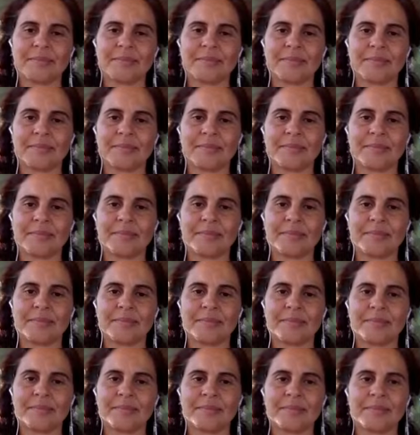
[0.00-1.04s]

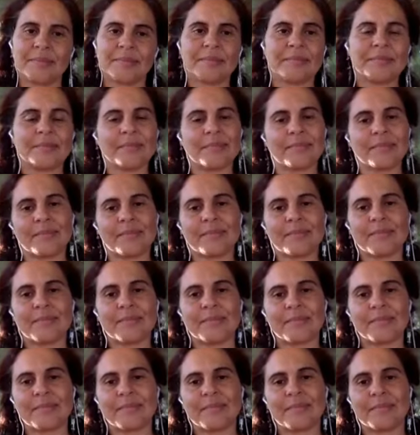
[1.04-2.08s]

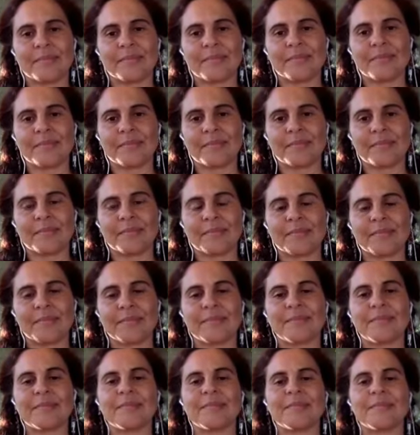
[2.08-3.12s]

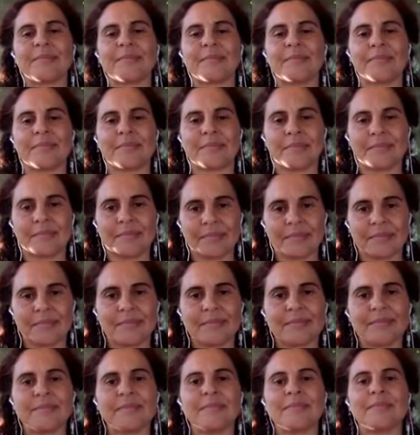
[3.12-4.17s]

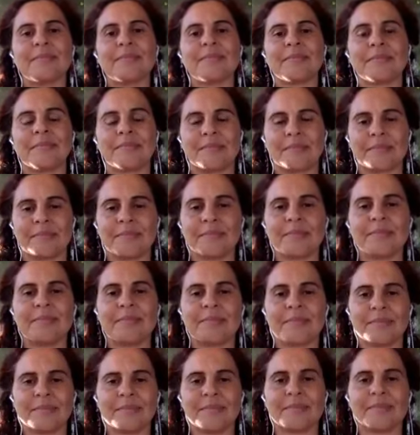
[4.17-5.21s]

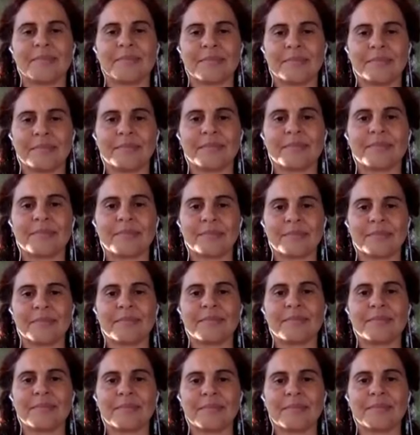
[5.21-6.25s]

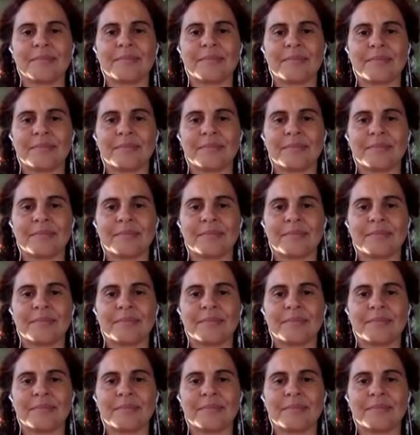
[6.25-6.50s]
No words are spoken by the person on screen.